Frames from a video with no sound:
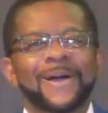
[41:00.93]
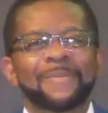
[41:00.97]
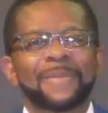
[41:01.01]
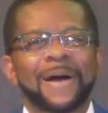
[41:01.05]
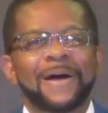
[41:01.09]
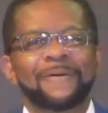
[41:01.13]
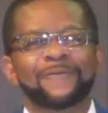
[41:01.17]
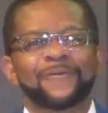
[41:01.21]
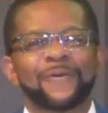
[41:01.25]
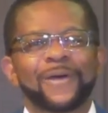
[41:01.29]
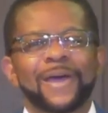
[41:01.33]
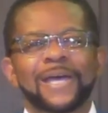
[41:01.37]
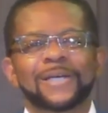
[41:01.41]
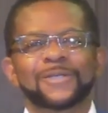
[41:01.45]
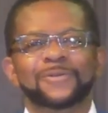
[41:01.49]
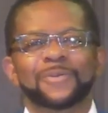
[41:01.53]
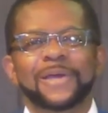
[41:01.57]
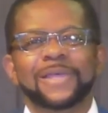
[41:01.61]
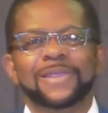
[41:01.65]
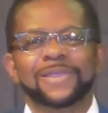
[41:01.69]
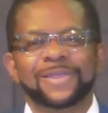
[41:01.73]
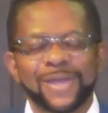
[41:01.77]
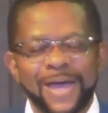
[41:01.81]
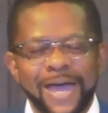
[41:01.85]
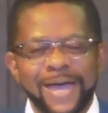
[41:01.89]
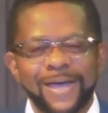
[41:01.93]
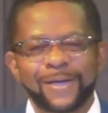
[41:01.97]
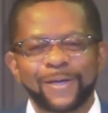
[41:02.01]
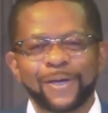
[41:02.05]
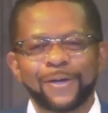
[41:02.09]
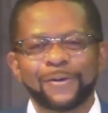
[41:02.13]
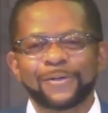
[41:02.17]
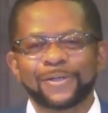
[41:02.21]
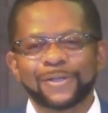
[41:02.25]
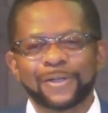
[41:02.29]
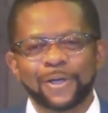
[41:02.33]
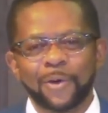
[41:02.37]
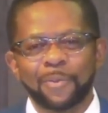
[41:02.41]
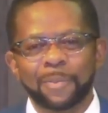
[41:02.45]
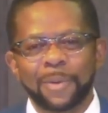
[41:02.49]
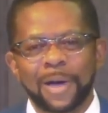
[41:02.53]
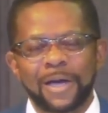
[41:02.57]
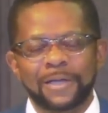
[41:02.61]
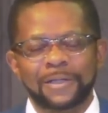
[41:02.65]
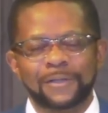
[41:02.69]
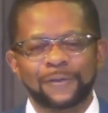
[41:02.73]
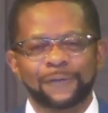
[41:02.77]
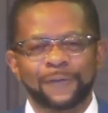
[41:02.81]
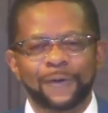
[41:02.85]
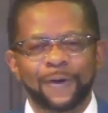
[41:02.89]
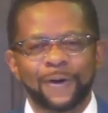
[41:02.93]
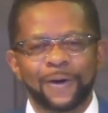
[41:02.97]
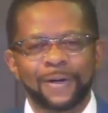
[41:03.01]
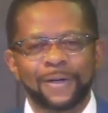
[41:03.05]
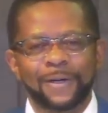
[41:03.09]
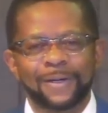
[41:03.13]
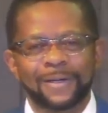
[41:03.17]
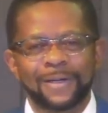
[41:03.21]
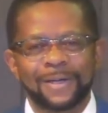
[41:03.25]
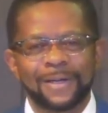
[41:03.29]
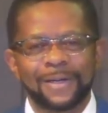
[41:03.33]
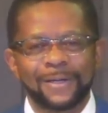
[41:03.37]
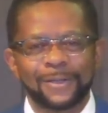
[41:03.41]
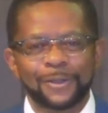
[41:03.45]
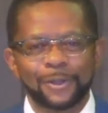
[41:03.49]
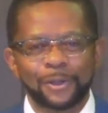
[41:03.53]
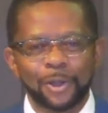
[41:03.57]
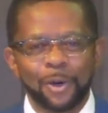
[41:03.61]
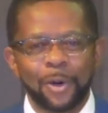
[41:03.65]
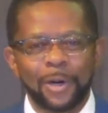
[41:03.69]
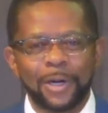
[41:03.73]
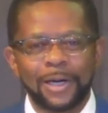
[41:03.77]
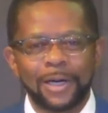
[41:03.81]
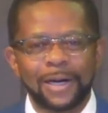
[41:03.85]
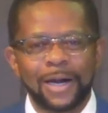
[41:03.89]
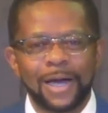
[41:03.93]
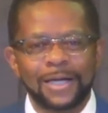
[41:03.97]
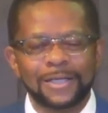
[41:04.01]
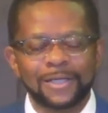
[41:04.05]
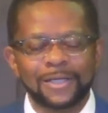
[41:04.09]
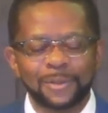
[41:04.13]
My friends, we thank you so much for joining us